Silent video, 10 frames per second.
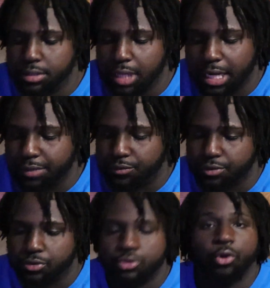not
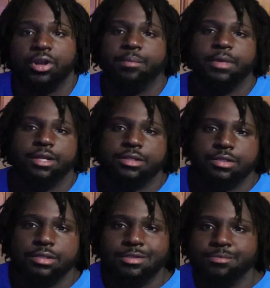even 30
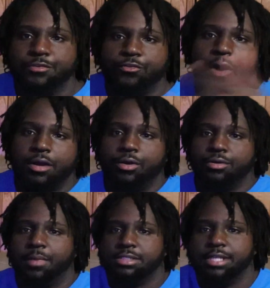minutes before I go
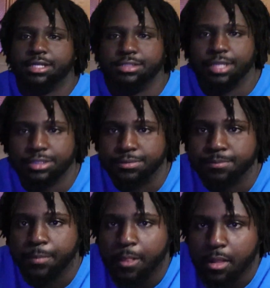to my second session
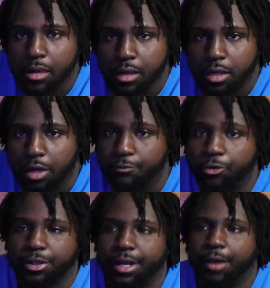of
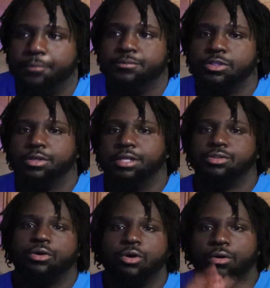working out. So yes, yeah,
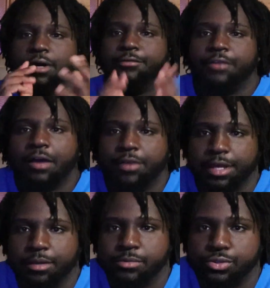so I'll go at 5
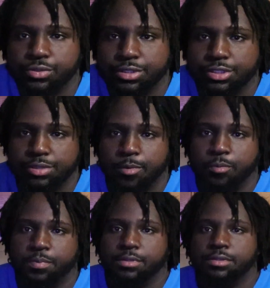a.m. as soon as the gym
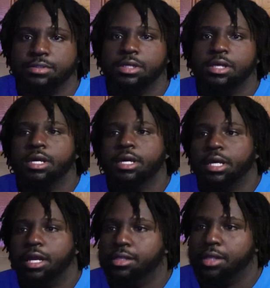opens,
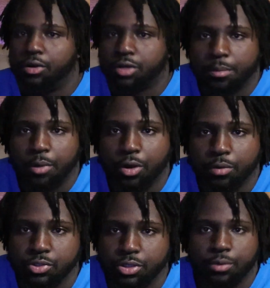and then I'll come
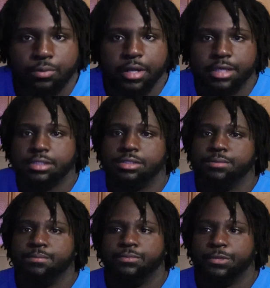home, you know, rest,
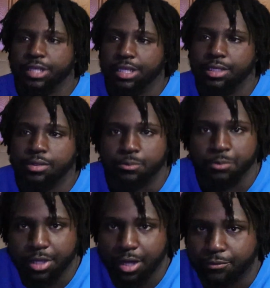eat,
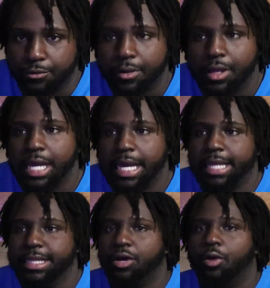recover,
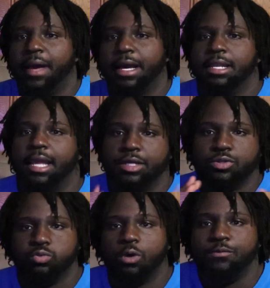and then go back at like
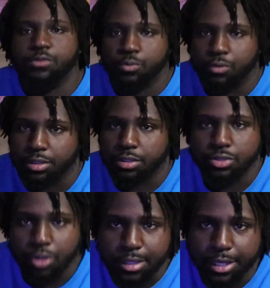12 to 1,
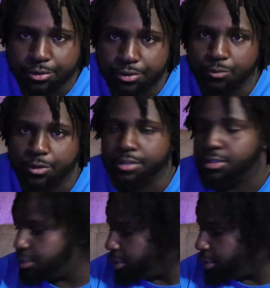no later than 1.